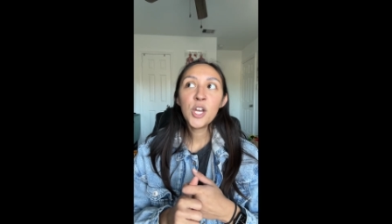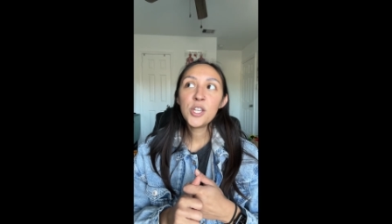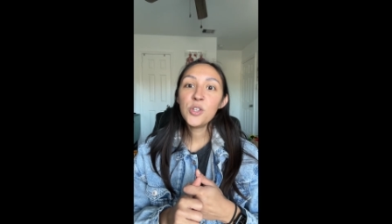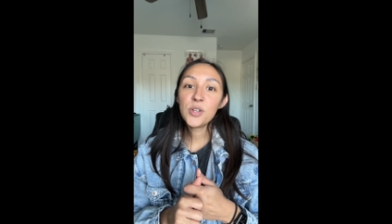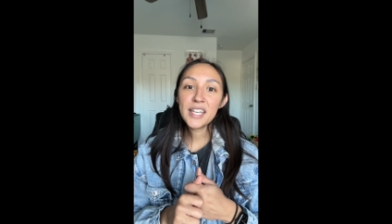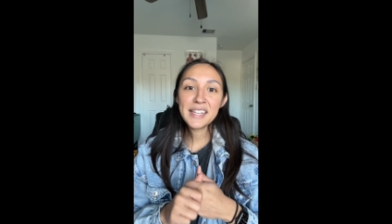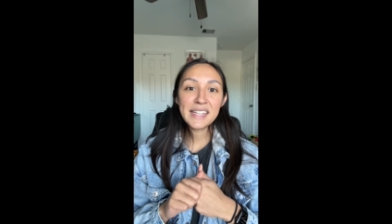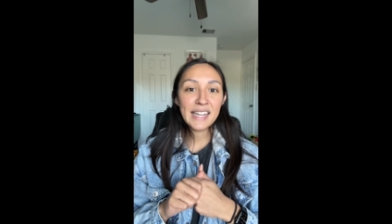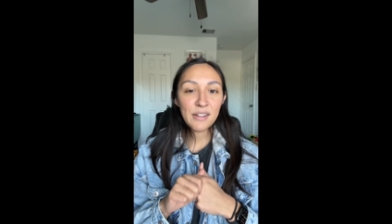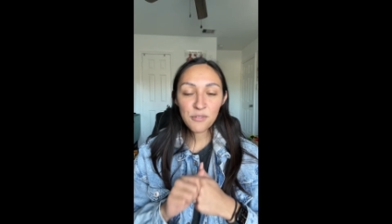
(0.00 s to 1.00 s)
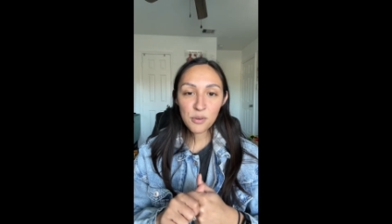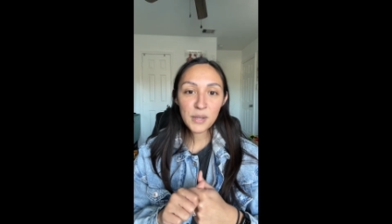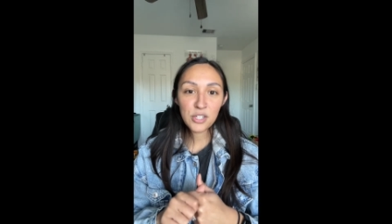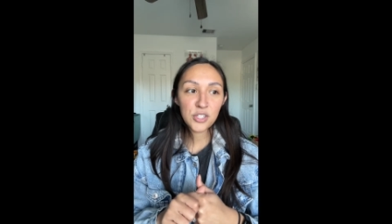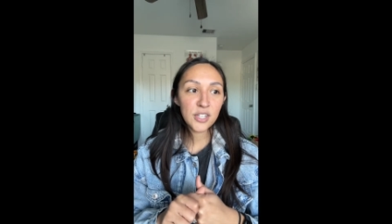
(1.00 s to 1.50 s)
You'll get
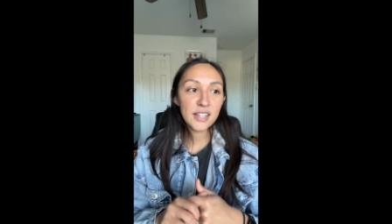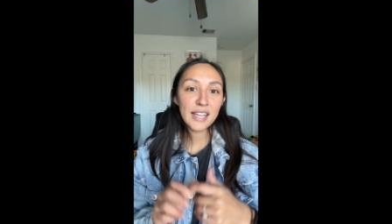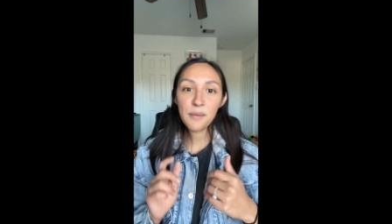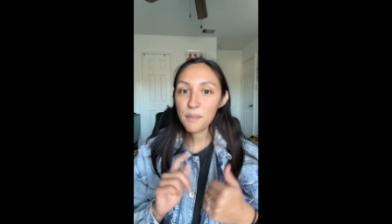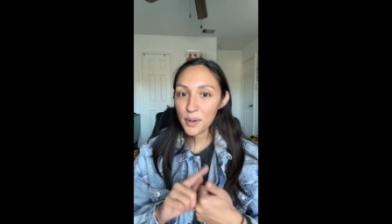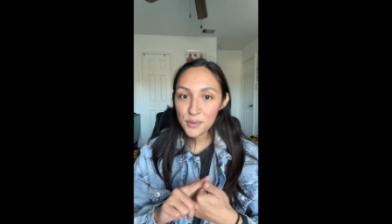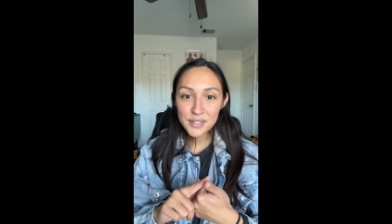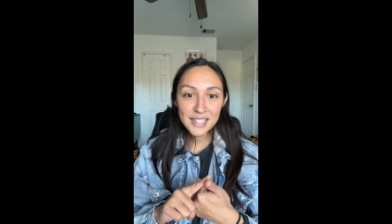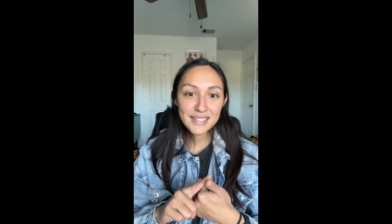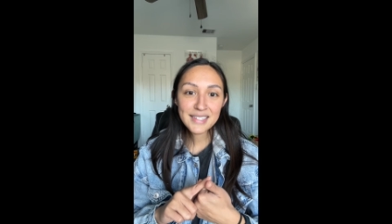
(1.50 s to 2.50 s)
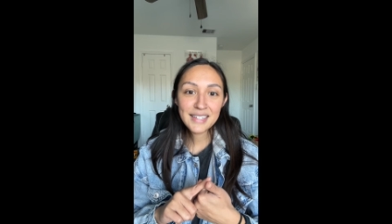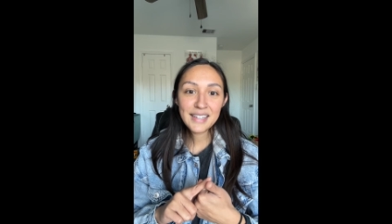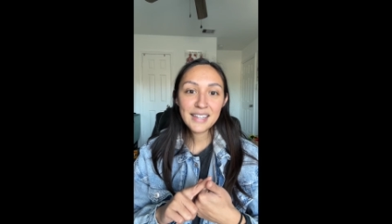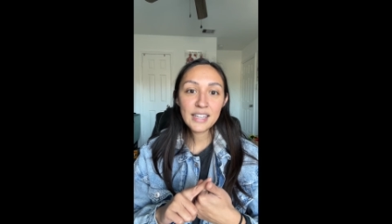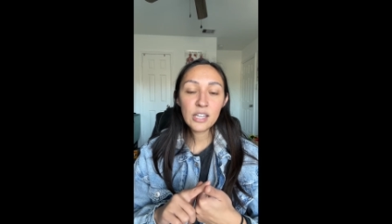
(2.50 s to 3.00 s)
information like bone
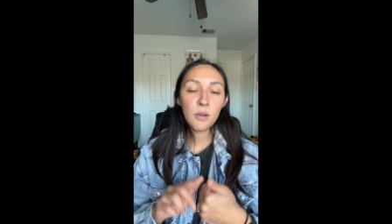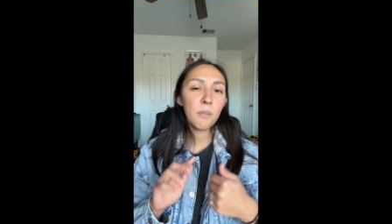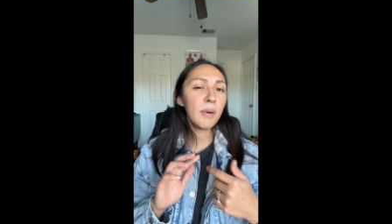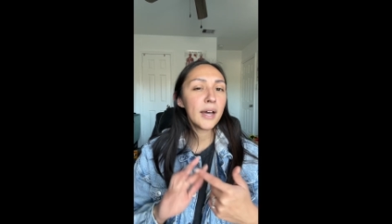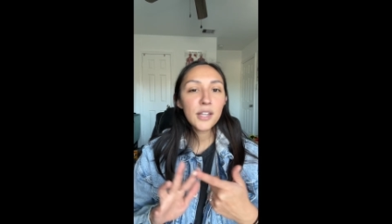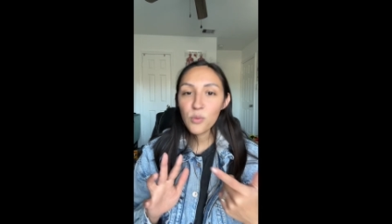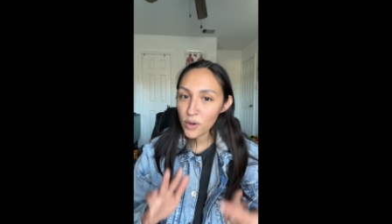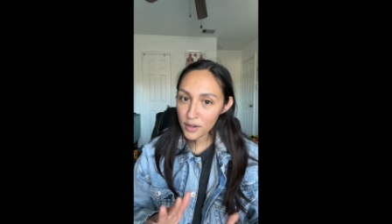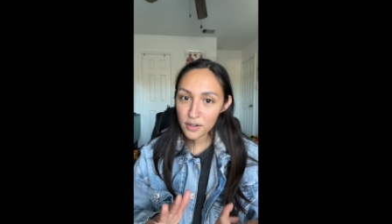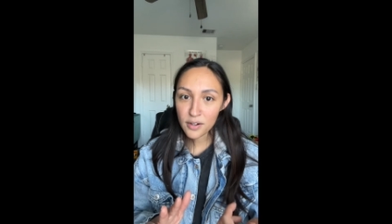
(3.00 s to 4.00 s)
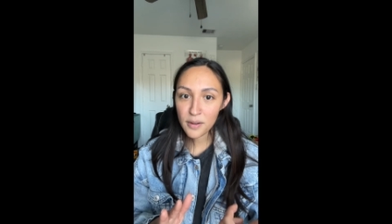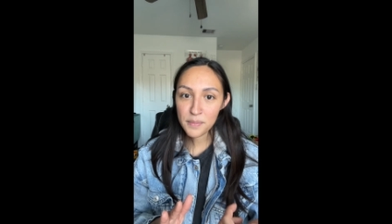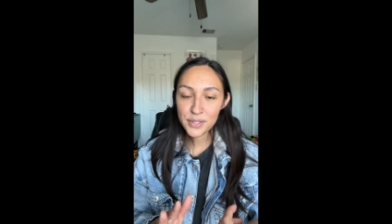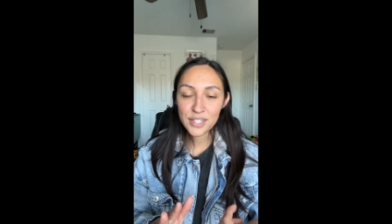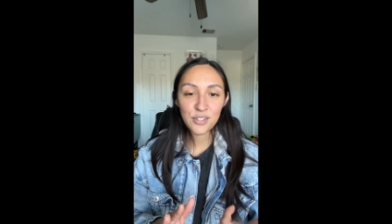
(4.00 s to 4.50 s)
density, body water
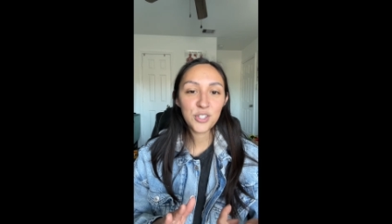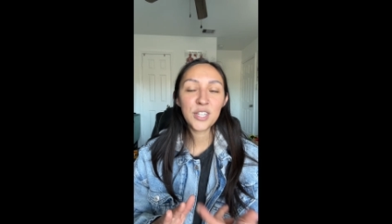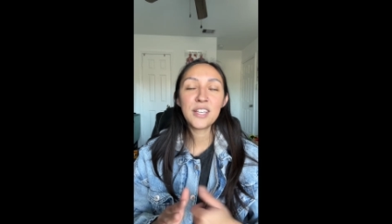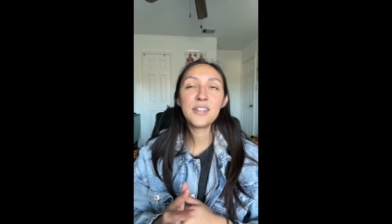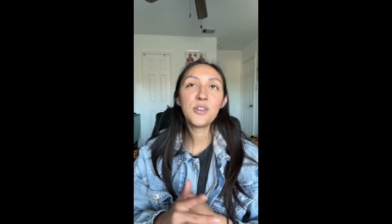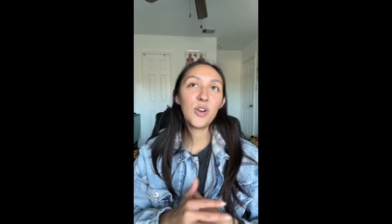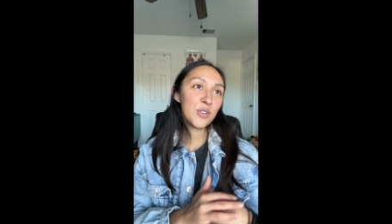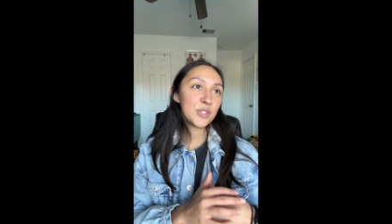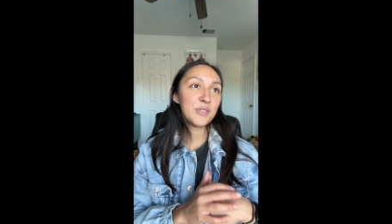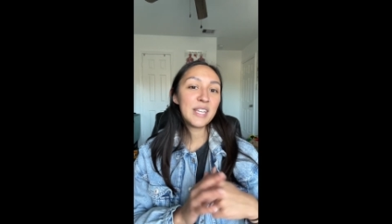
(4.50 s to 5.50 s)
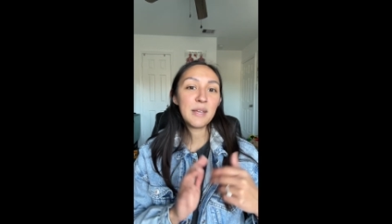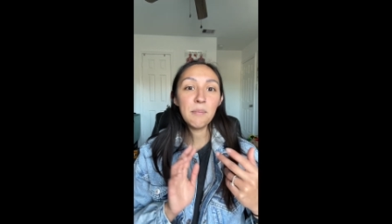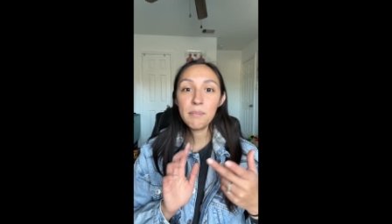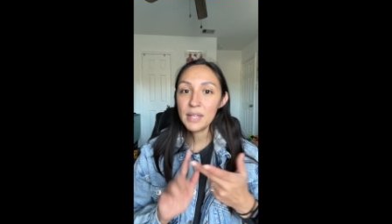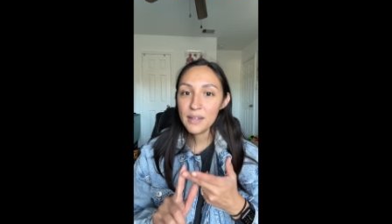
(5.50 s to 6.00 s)
composition. You'll also
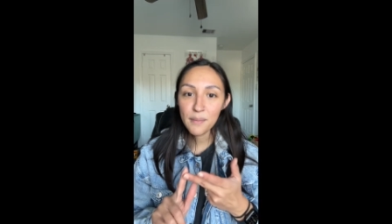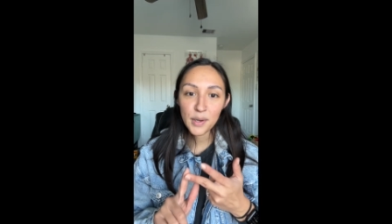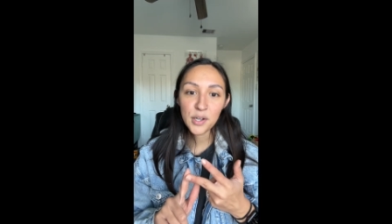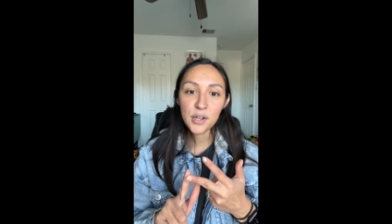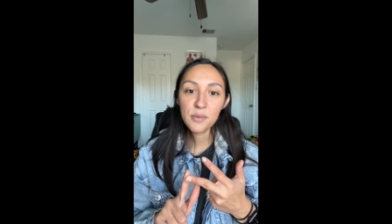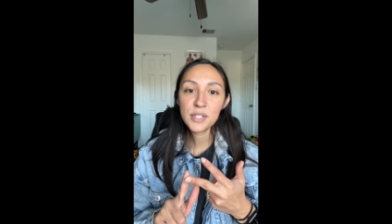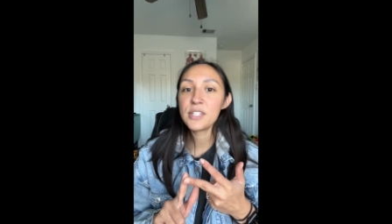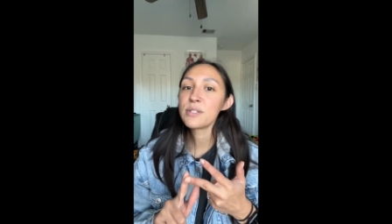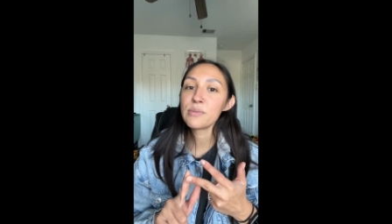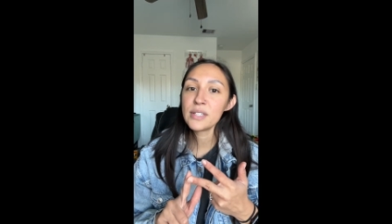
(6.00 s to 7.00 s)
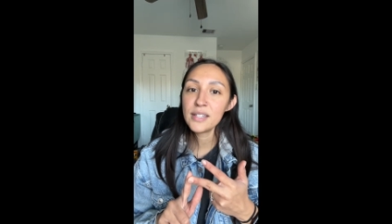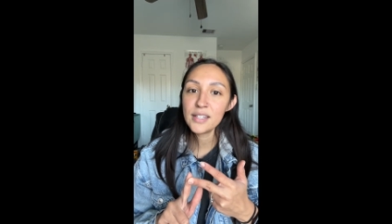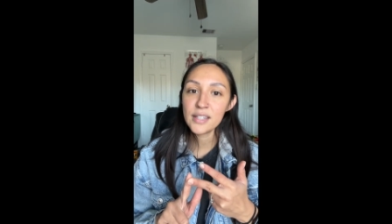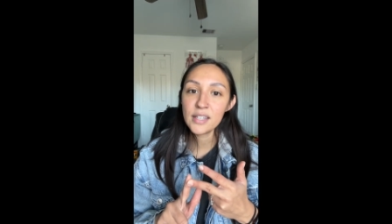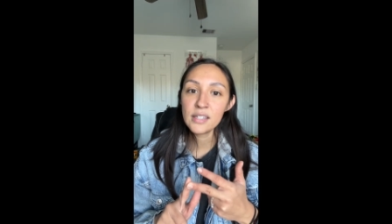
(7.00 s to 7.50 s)
get BMR, which is really
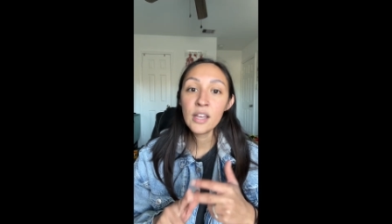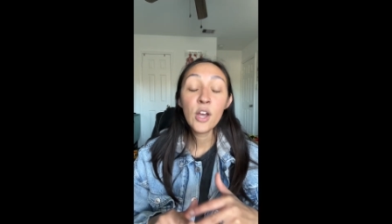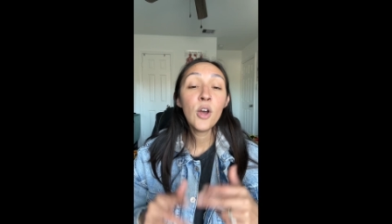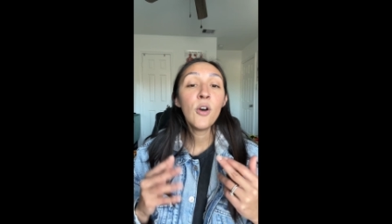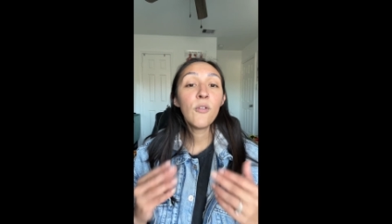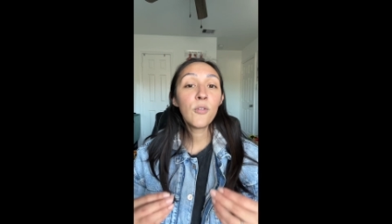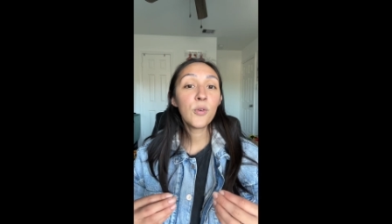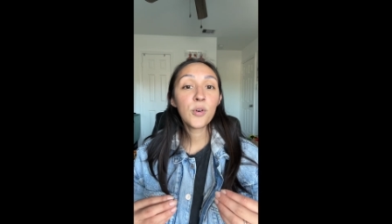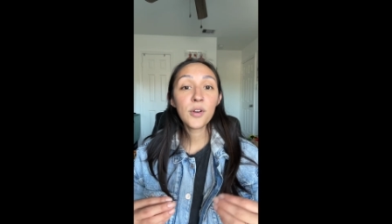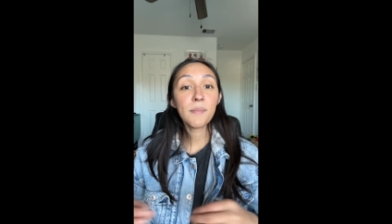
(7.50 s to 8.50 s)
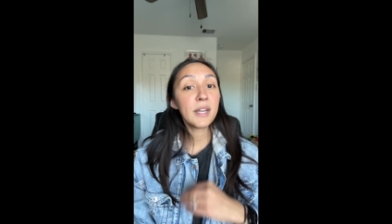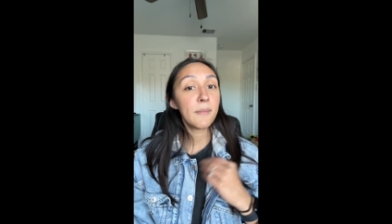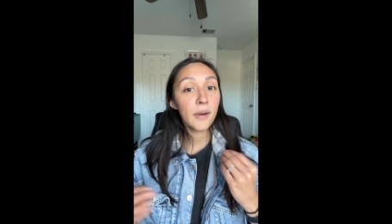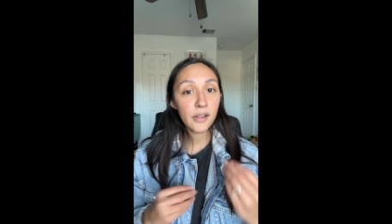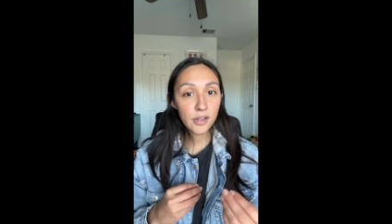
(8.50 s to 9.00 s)
good for
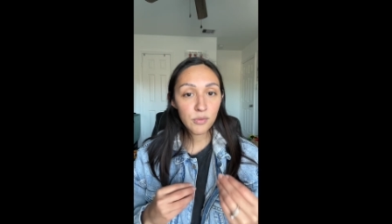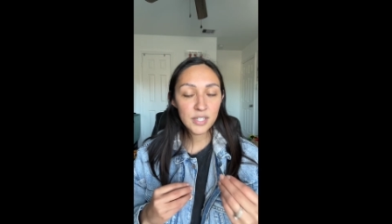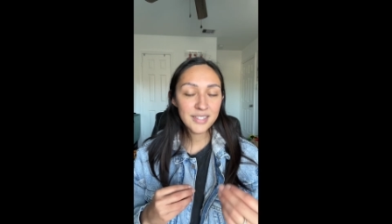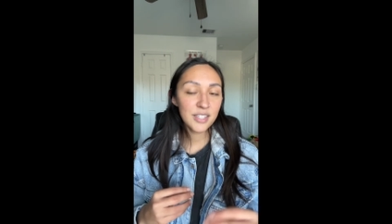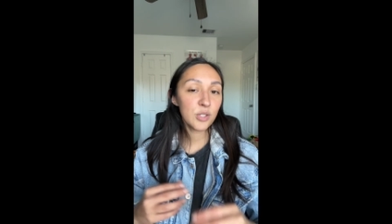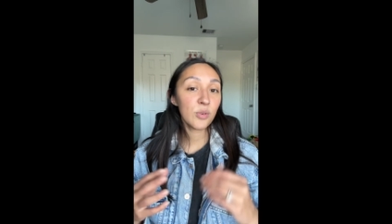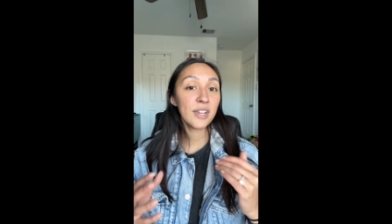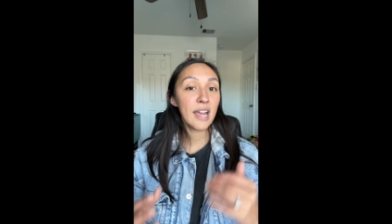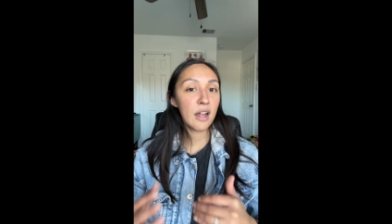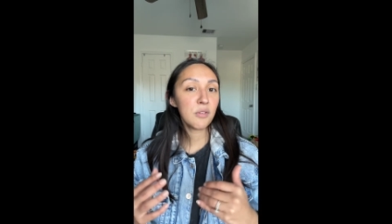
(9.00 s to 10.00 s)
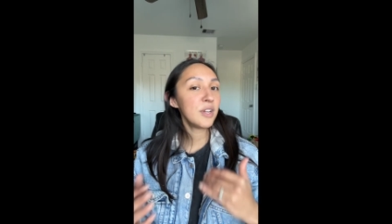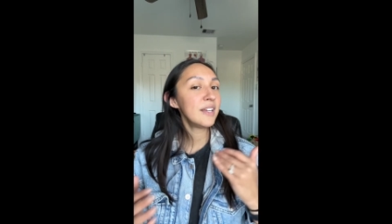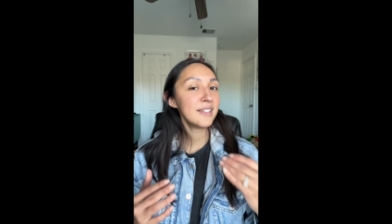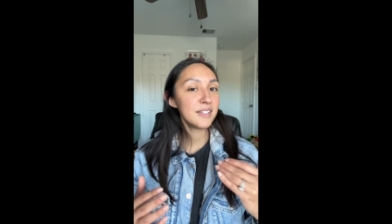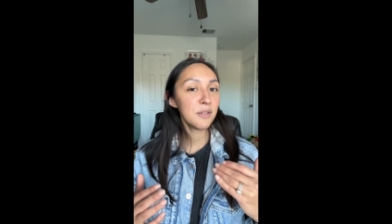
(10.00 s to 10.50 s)
metabolic reasons or calorie
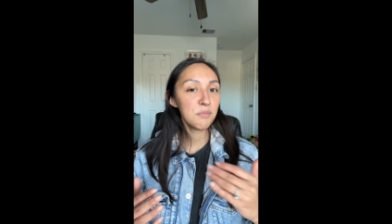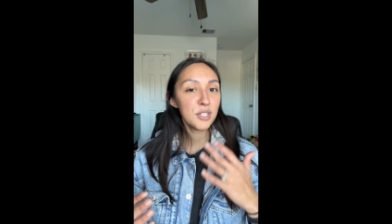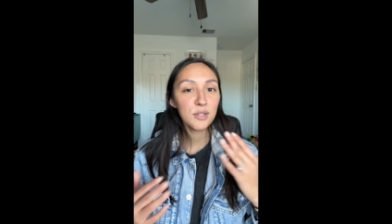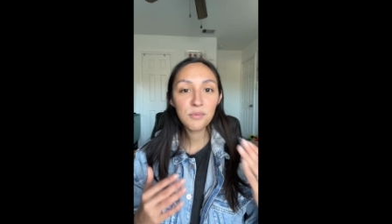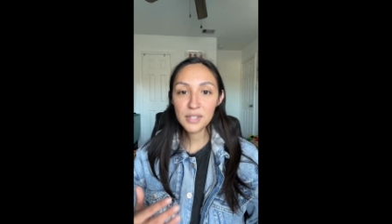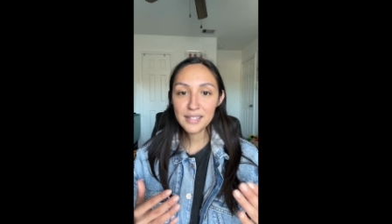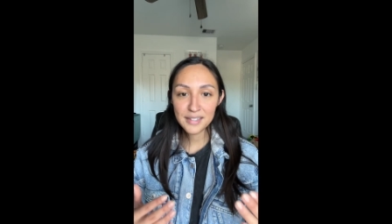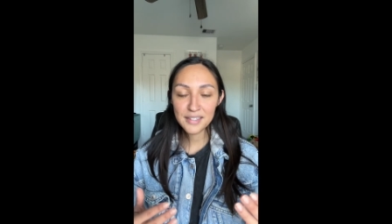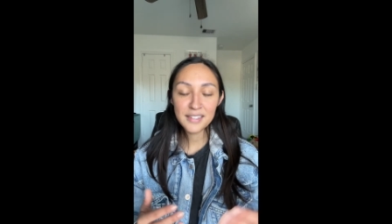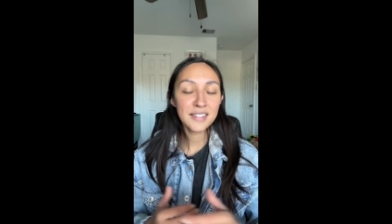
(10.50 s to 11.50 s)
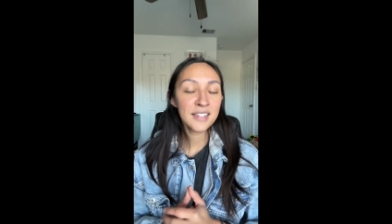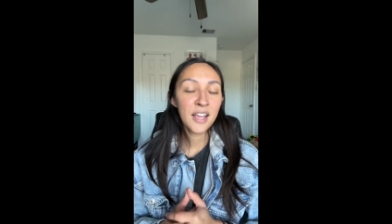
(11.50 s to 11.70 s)
consumption reasons.